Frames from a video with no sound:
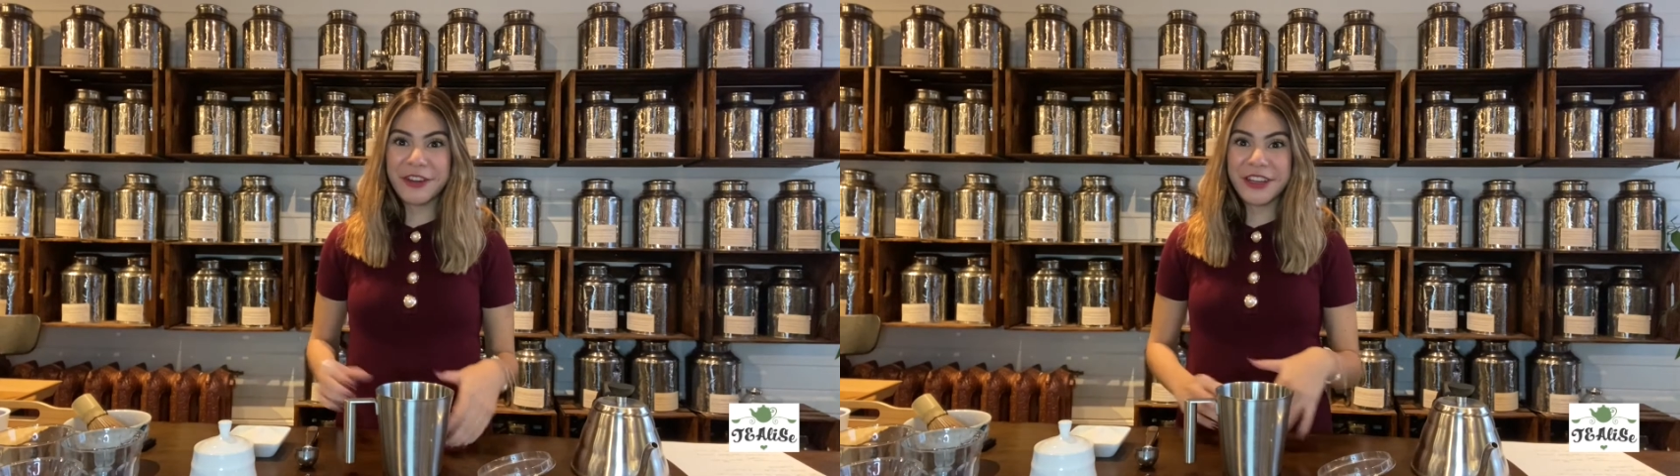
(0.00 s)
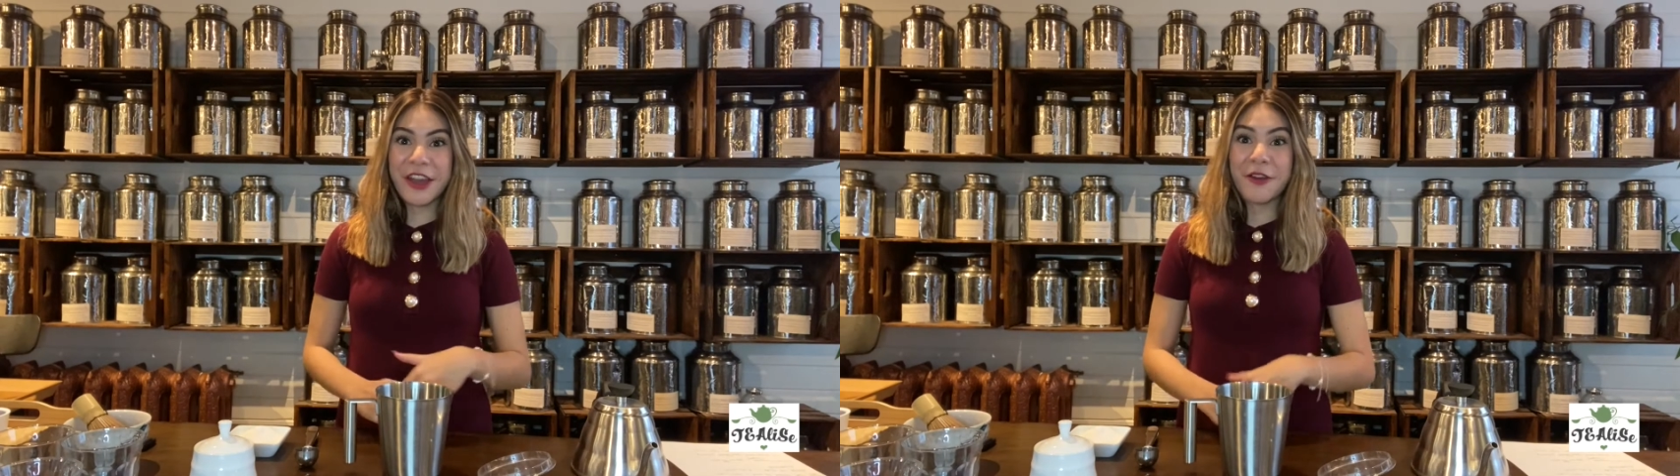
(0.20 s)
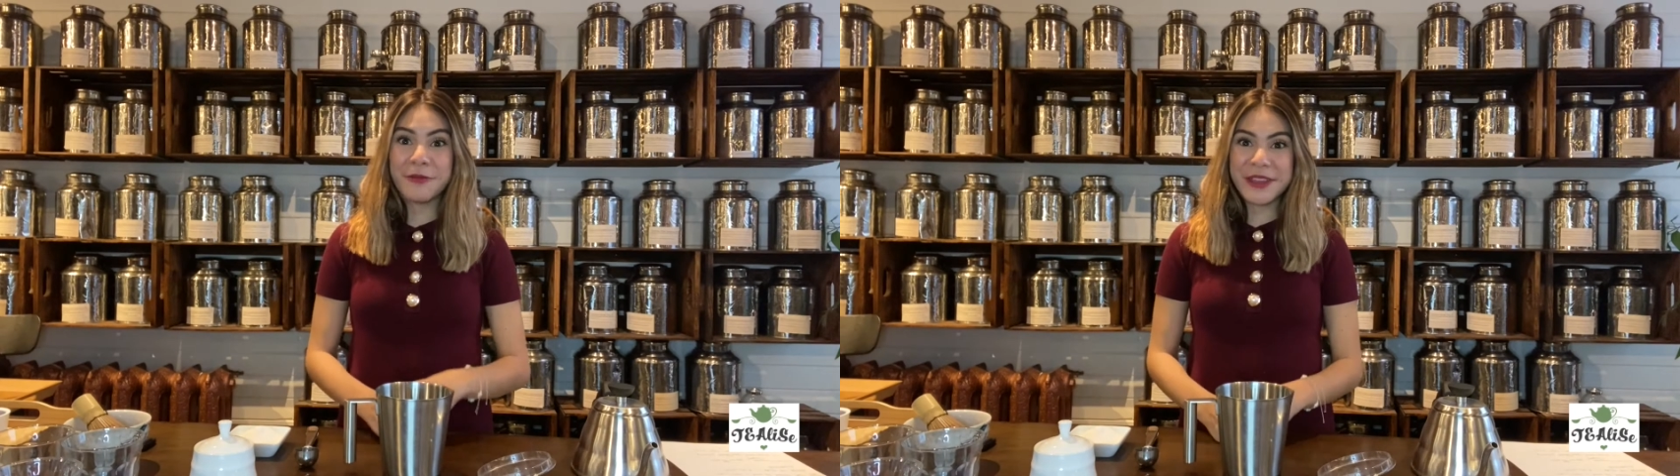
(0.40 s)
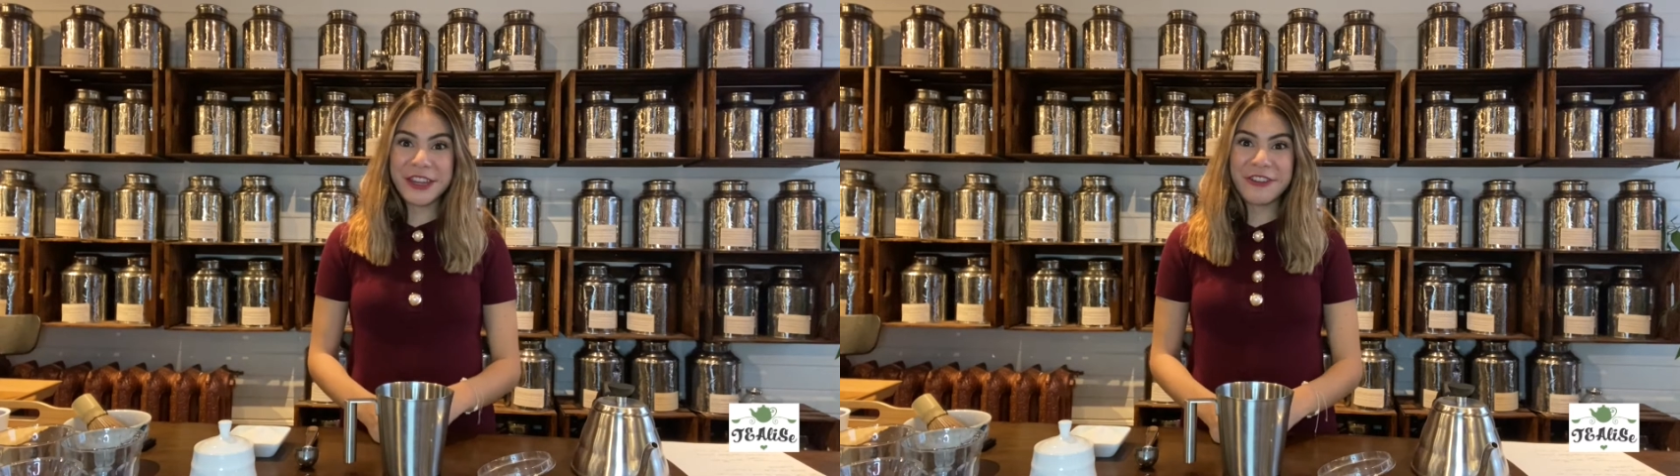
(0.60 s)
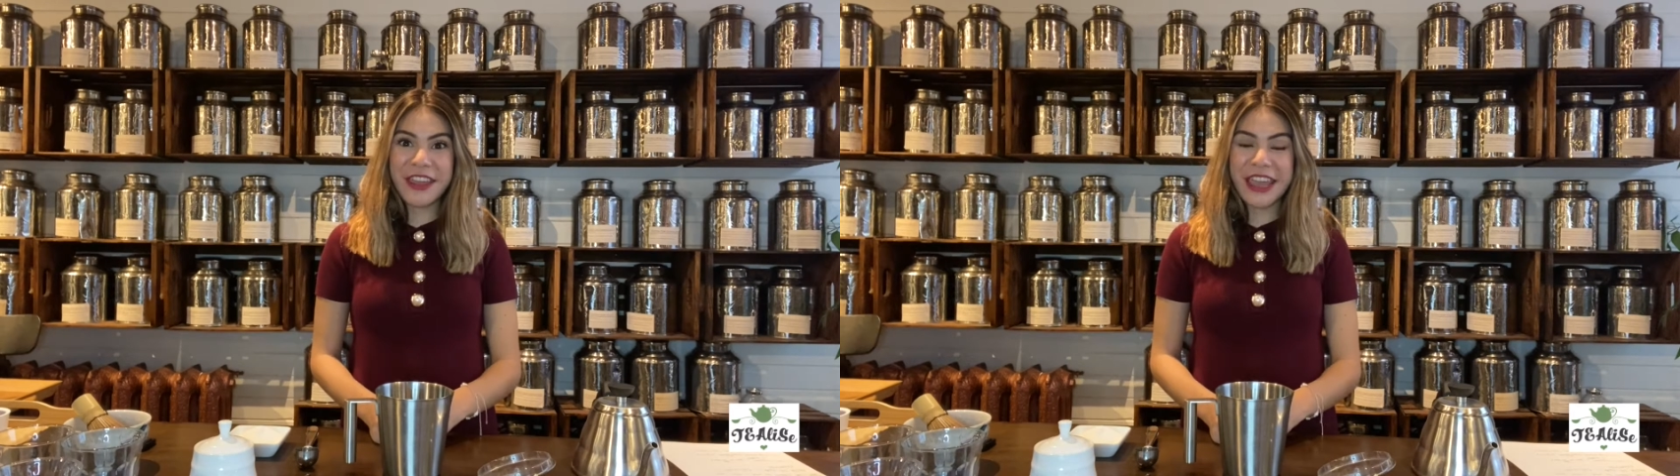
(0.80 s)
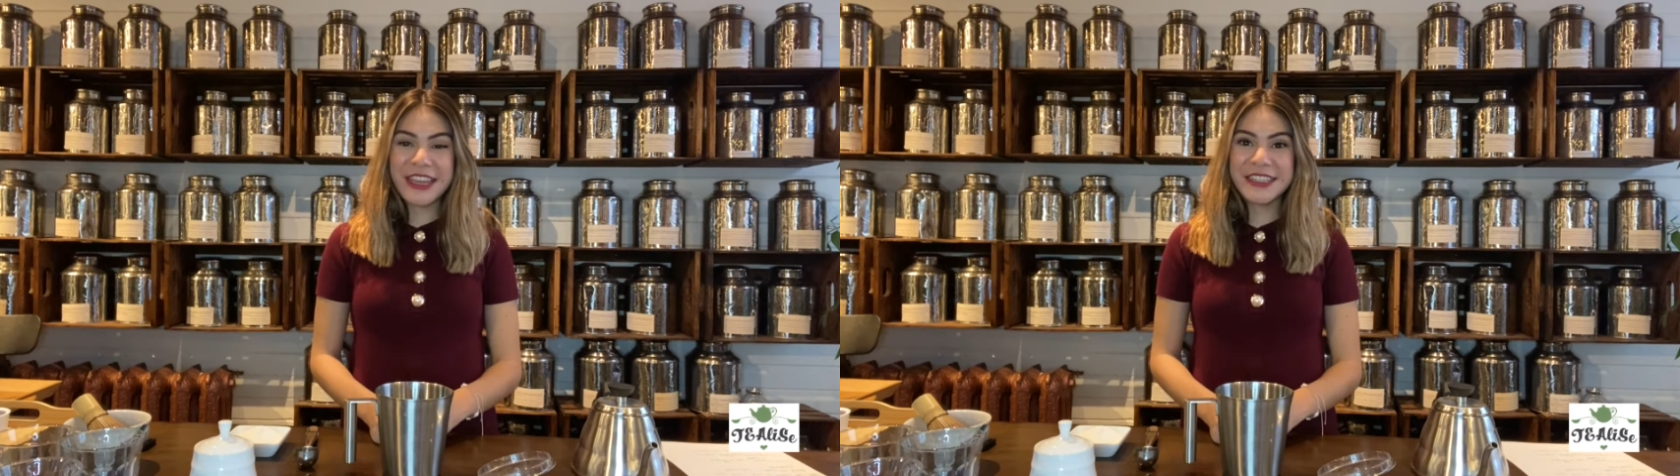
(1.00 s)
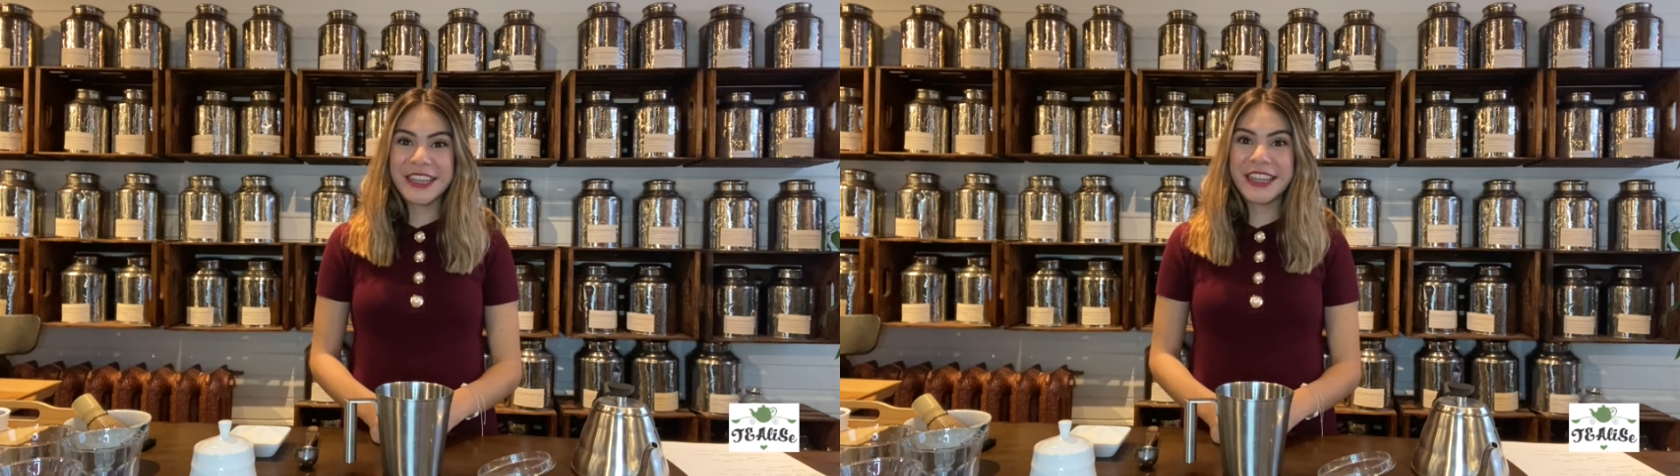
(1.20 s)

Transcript: going to recreate,